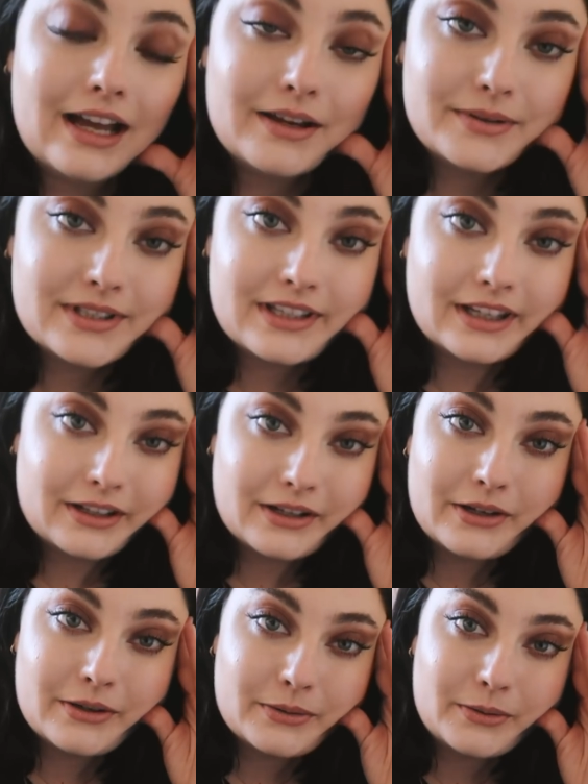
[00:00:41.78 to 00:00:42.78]
I was gonna
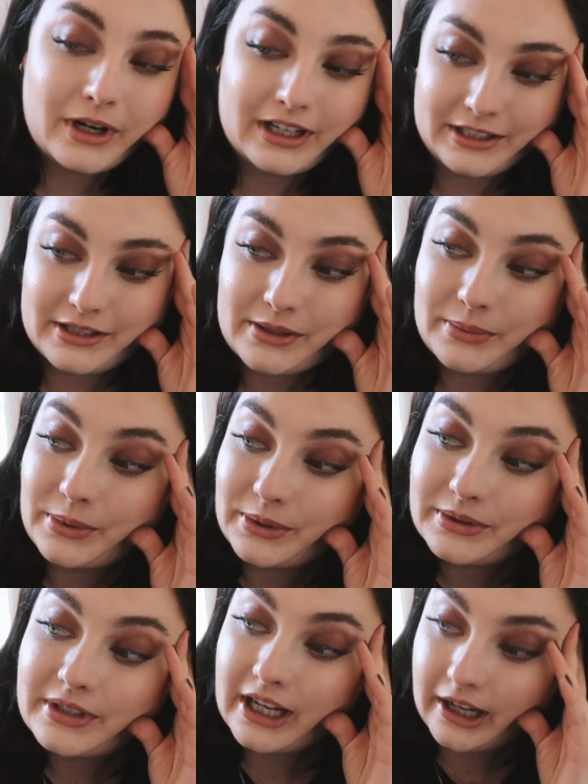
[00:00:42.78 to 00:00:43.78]
go watch the
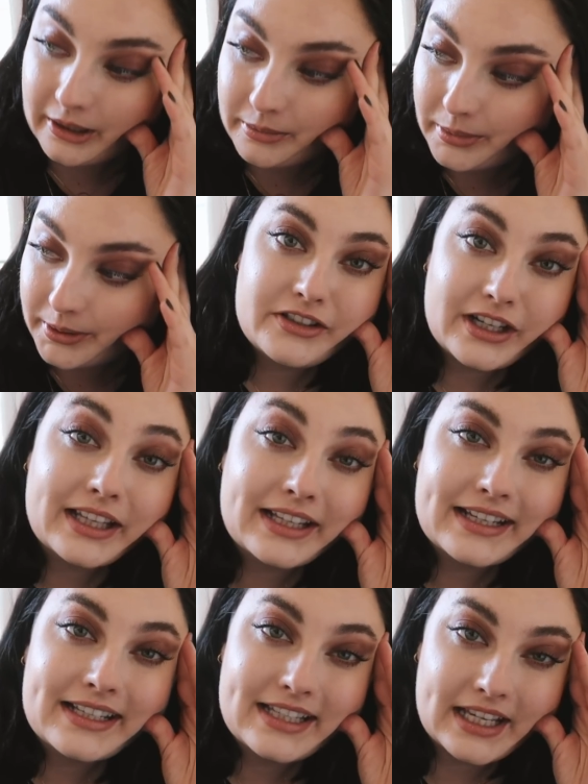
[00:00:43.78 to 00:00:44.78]
World Cup. Jet
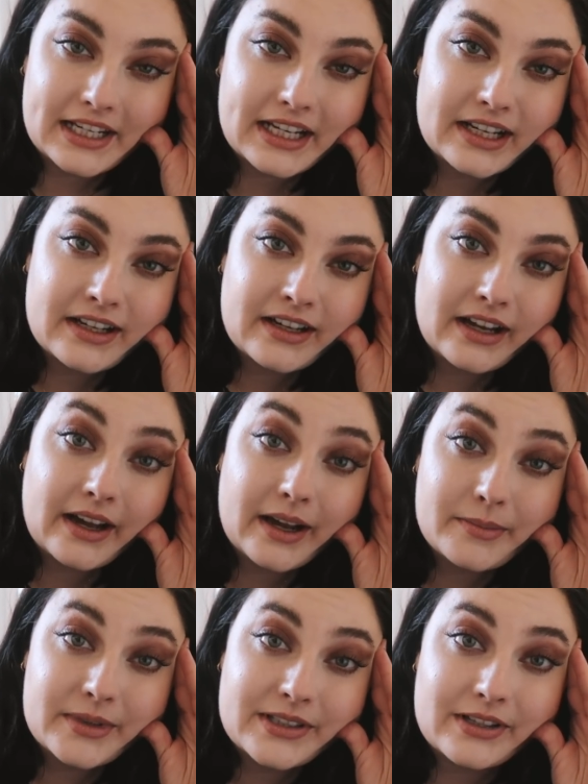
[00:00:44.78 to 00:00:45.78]
lag is hitting.
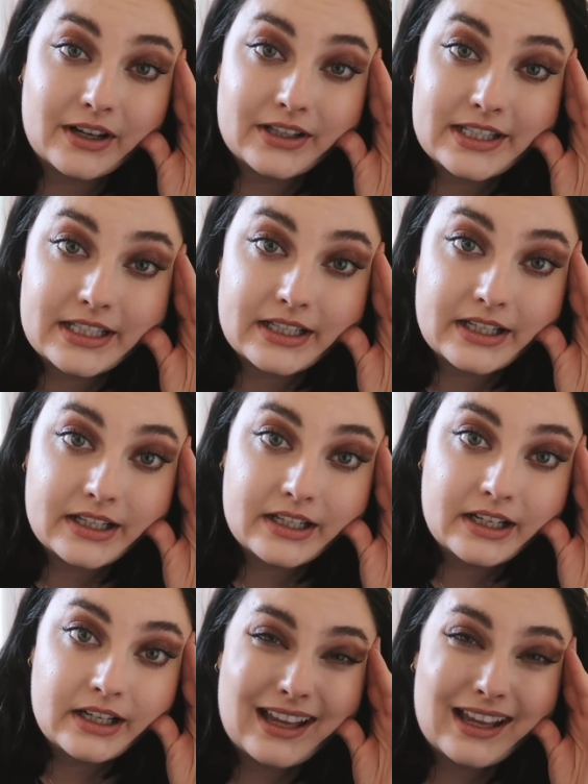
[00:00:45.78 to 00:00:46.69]
I'm exhausted.